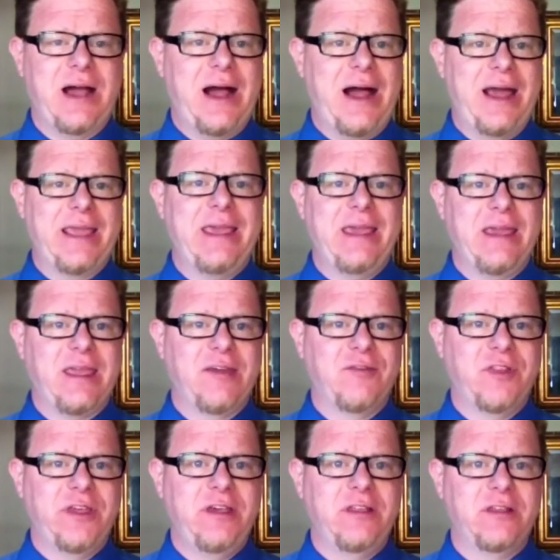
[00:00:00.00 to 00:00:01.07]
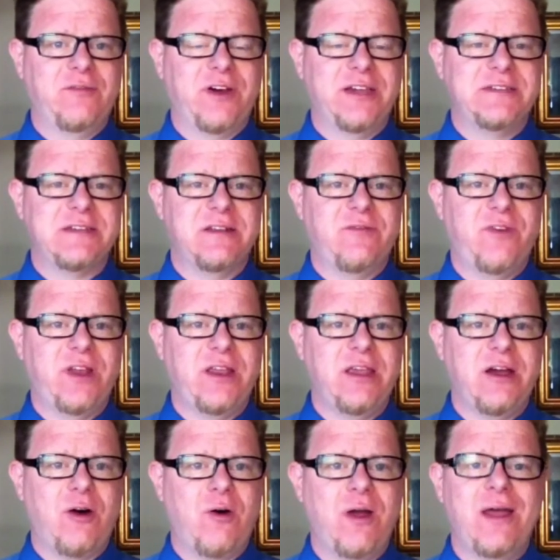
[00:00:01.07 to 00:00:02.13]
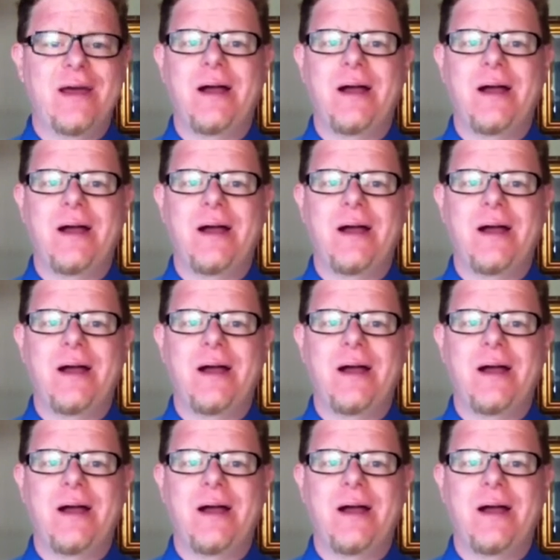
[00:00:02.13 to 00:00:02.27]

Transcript: I can't give legal advice in a video.